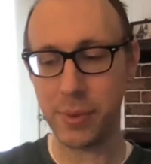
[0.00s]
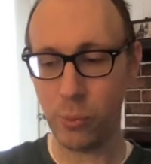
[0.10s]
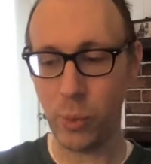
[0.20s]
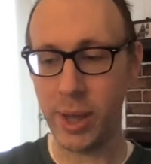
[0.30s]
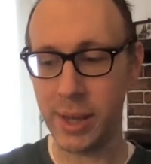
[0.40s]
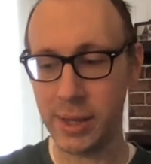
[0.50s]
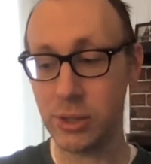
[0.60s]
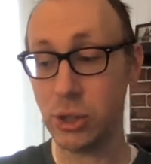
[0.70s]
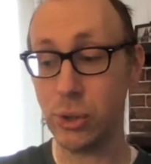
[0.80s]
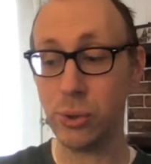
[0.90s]
way
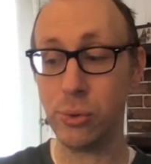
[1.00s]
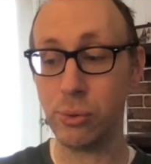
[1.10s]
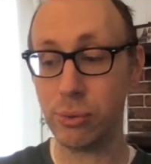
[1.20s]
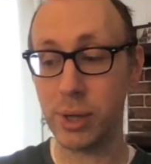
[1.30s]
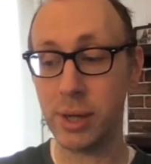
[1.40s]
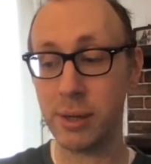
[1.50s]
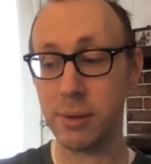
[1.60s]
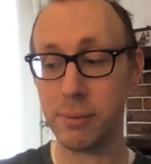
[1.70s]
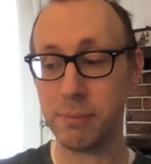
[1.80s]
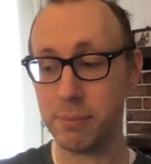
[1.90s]
to
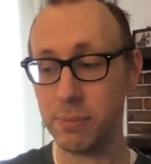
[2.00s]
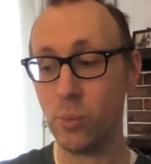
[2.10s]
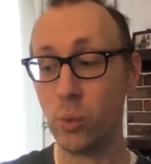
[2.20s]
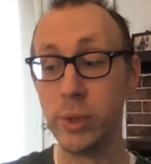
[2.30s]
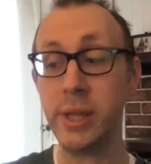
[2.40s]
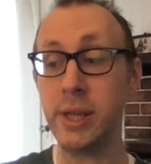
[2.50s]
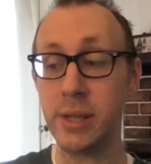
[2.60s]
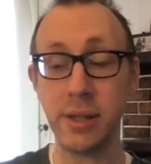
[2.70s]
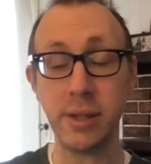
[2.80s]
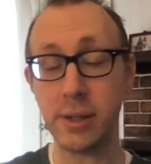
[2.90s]

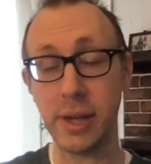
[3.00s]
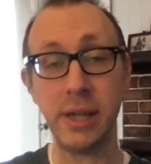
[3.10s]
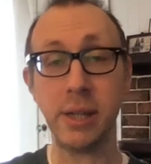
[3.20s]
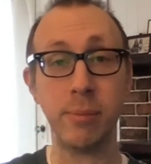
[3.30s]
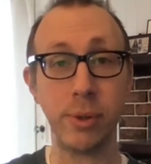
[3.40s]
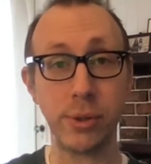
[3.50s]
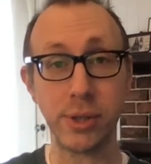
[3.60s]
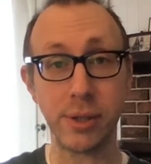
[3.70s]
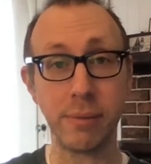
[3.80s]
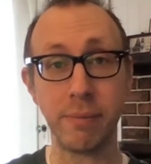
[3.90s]
read any emotion.